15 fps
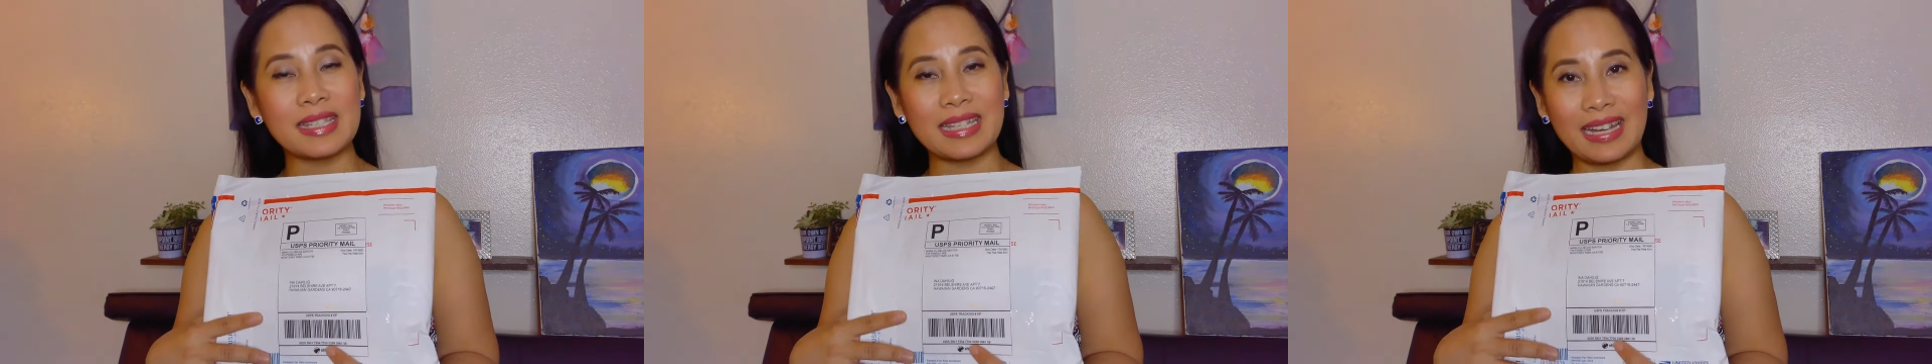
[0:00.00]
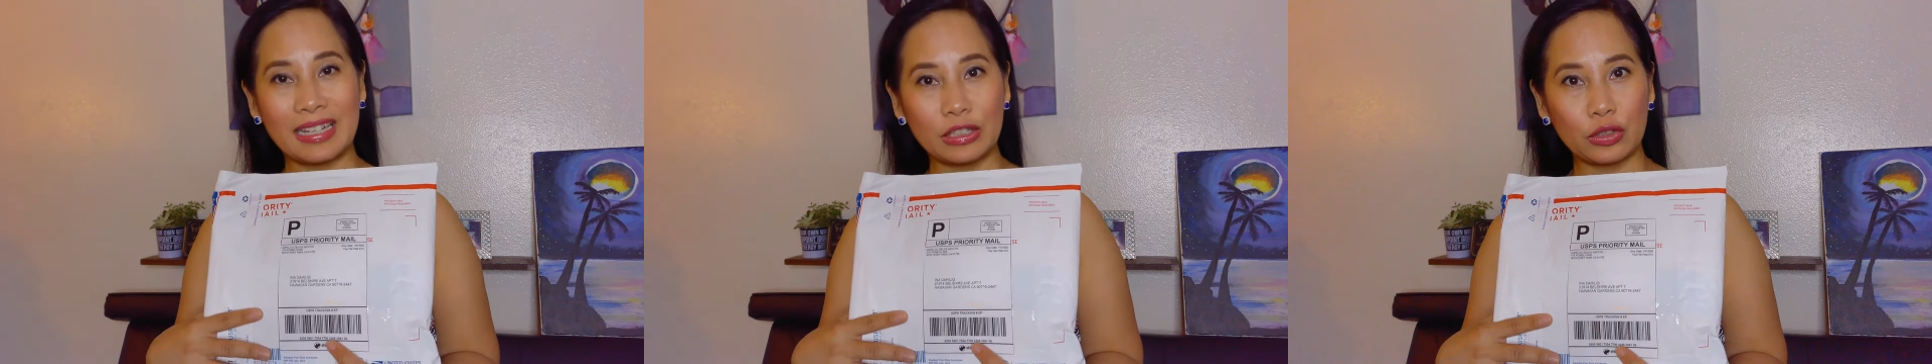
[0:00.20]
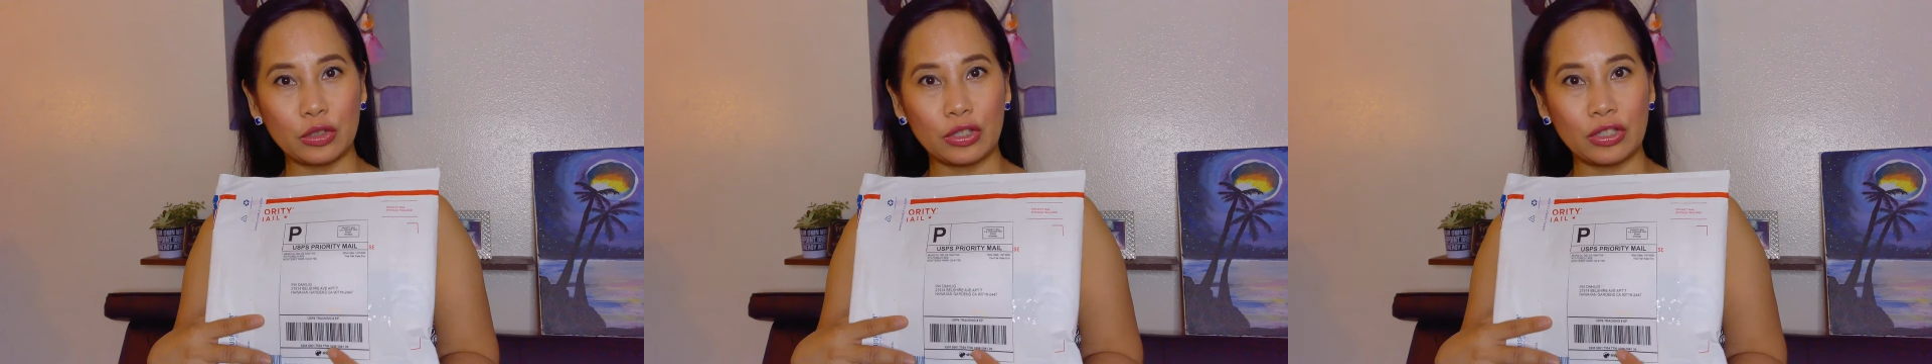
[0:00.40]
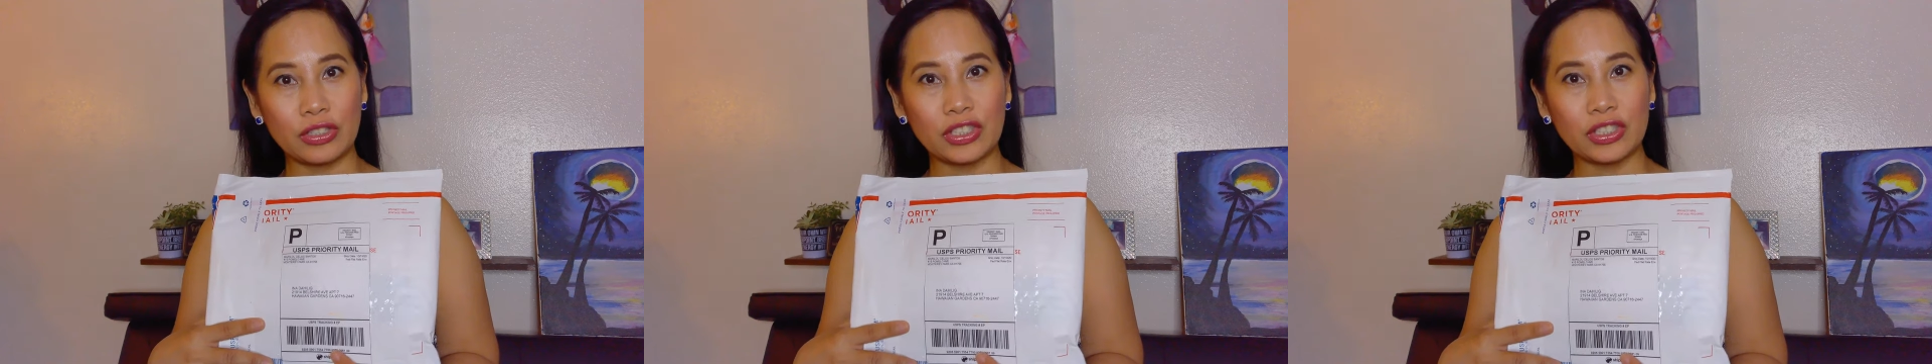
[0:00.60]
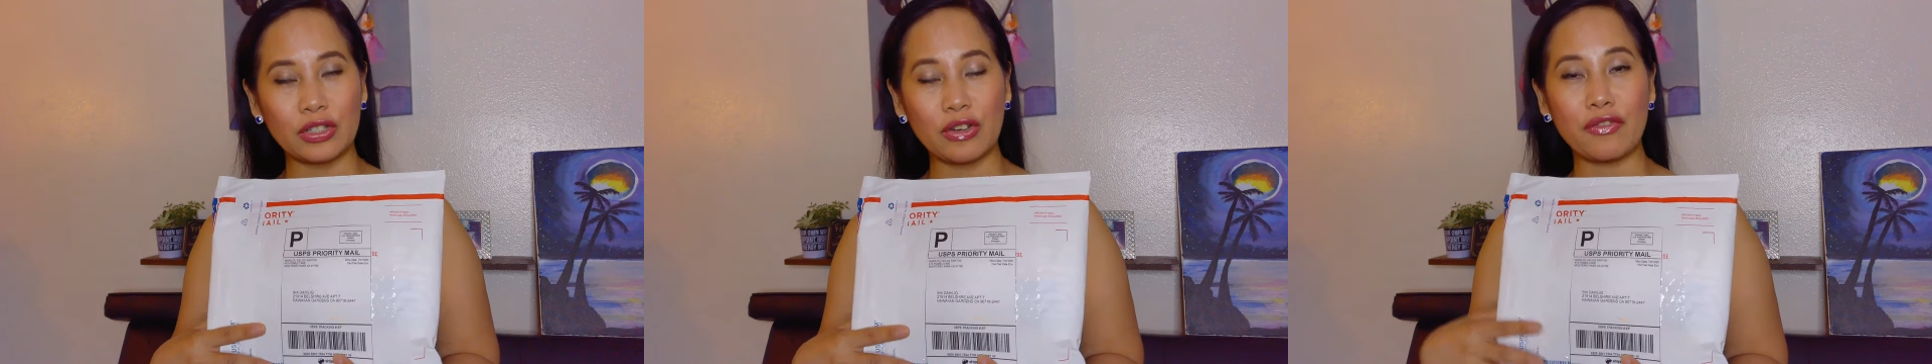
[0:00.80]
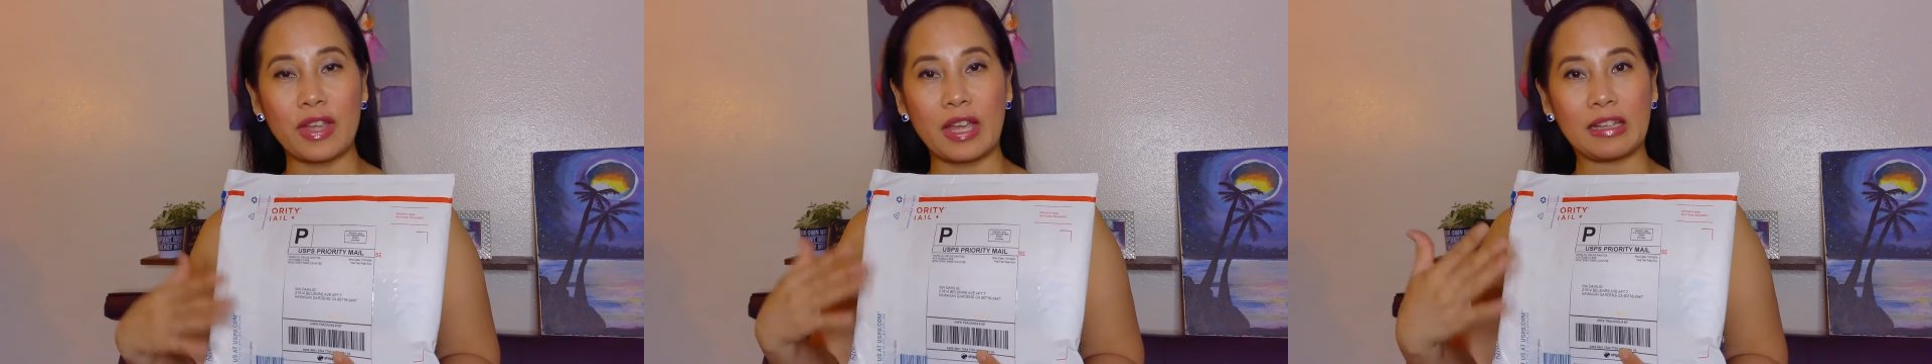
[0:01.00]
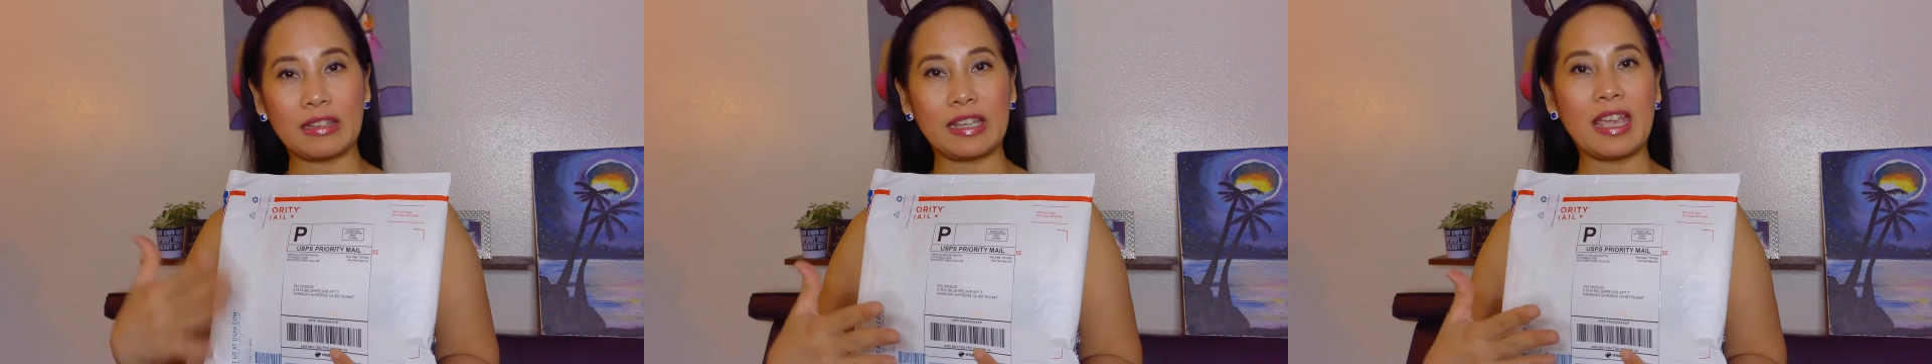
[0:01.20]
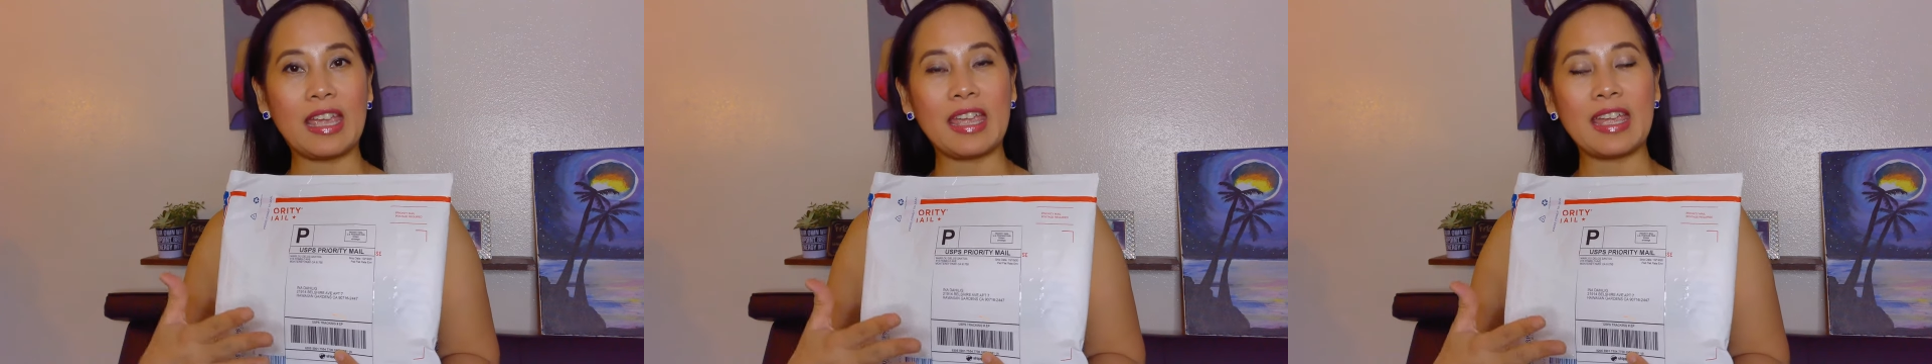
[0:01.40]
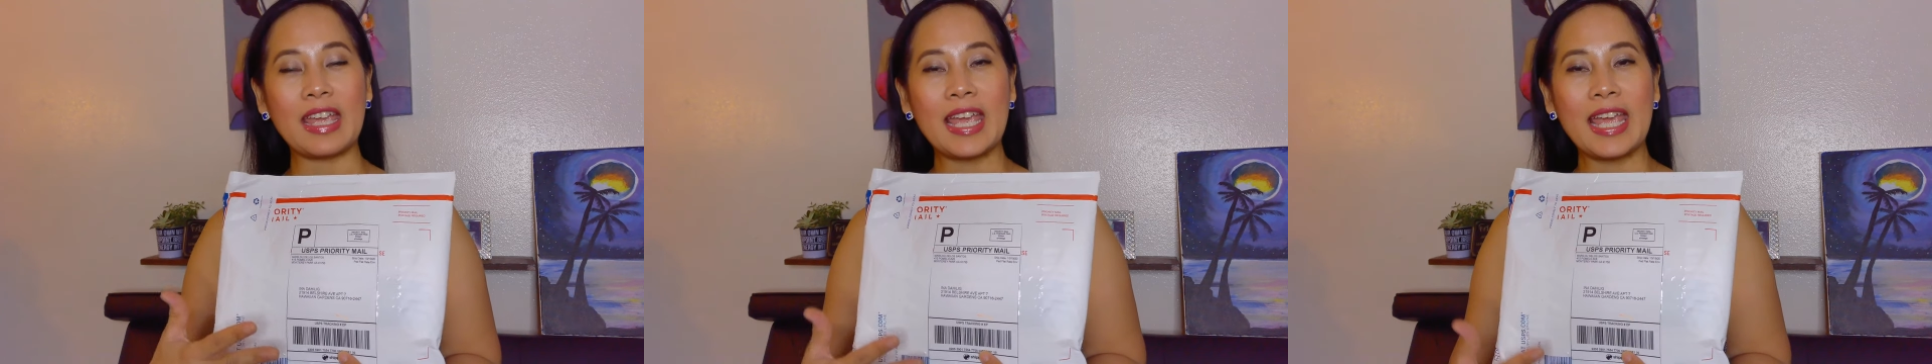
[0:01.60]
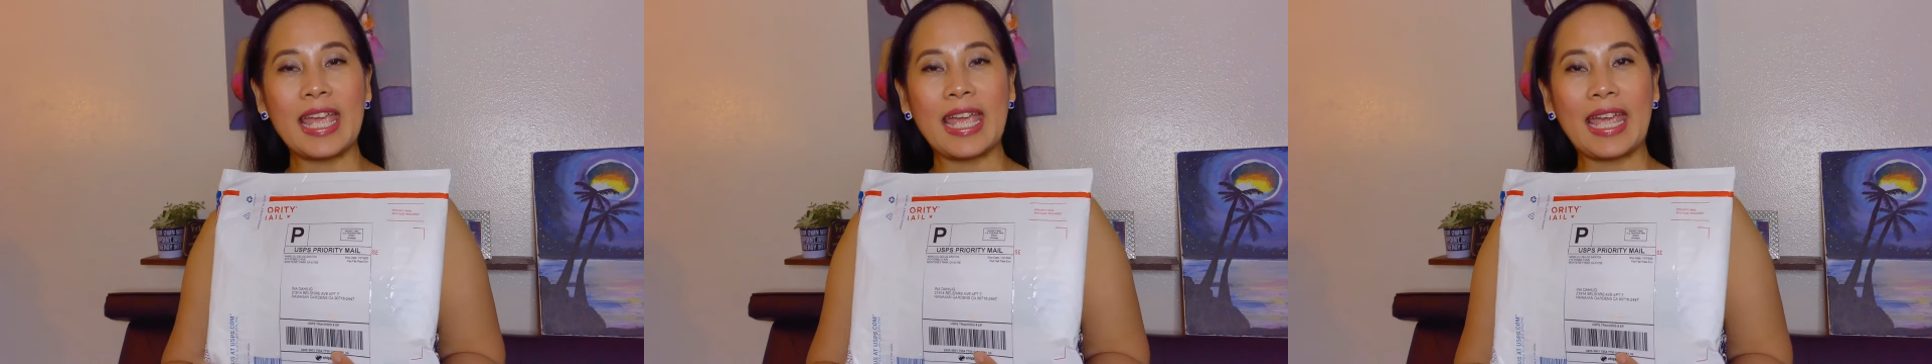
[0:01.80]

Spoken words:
Santos of LA.